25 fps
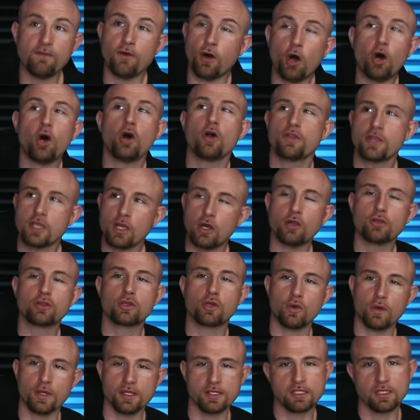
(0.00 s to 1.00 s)
all the
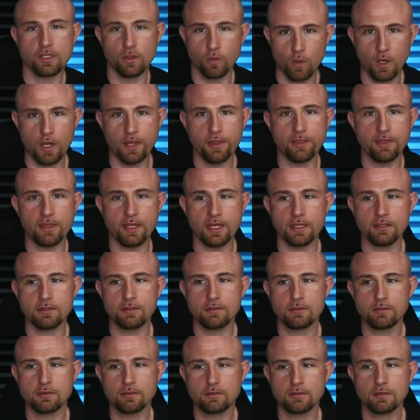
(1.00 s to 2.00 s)
altcoins, the one that
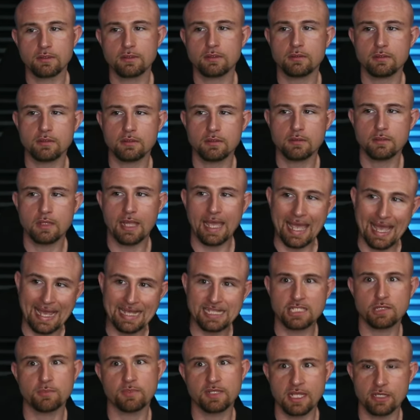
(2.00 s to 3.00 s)

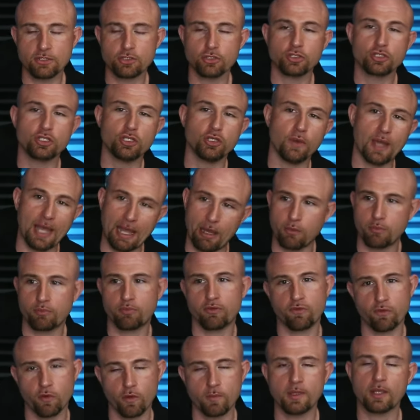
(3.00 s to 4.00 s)
has the potential to
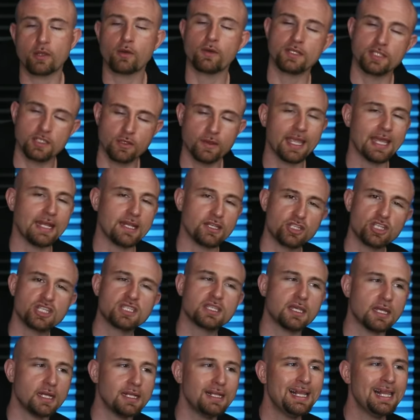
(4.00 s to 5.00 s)
outperform Bitcoin. So again, it's
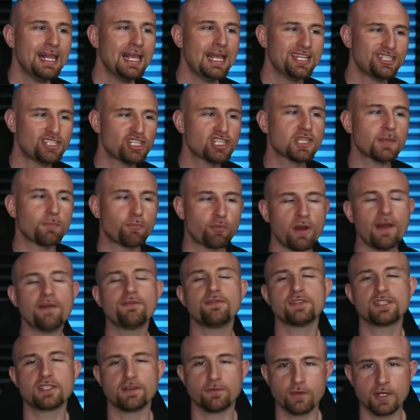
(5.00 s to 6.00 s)
just a
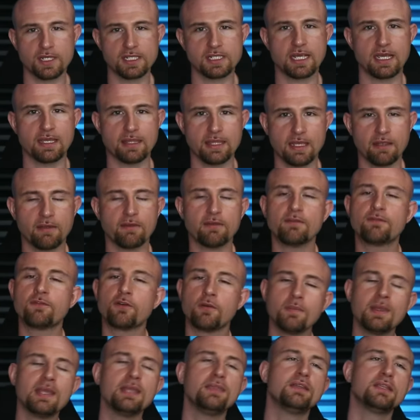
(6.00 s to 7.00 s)
preference of risk, I think. And
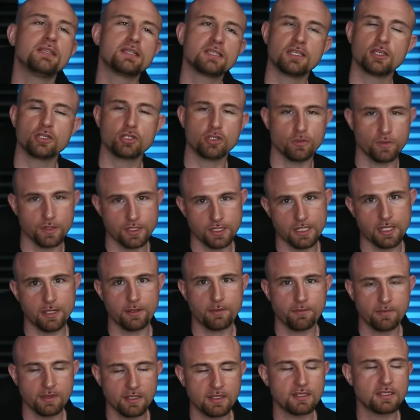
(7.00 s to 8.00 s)
for me, the decision was
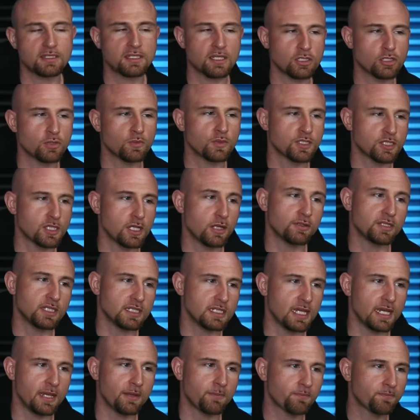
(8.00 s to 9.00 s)
no. The decision was no
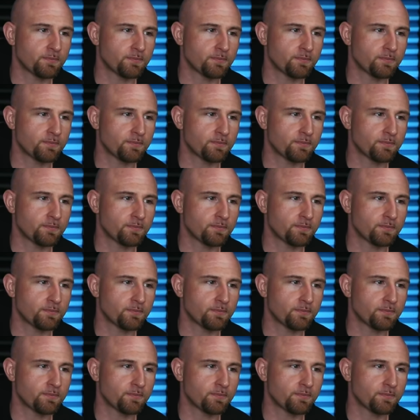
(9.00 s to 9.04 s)
today.